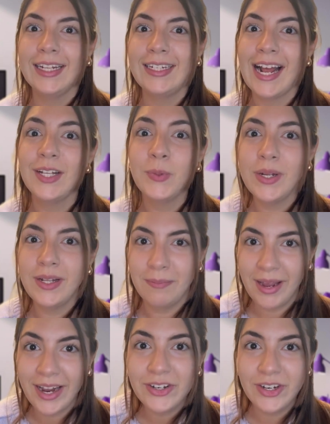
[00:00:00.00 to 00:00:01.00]
that's when the
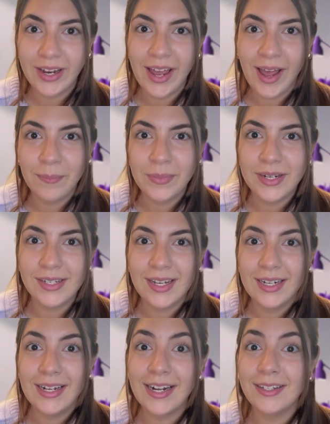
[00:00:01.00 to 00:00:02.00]
magic happens.
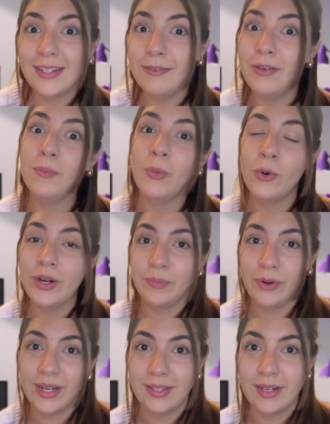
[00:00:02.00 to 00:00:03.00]
That's even more
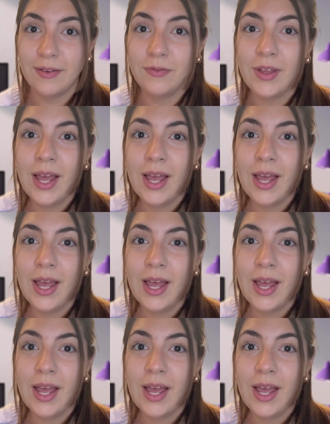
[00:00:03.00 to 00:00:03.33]
impressive.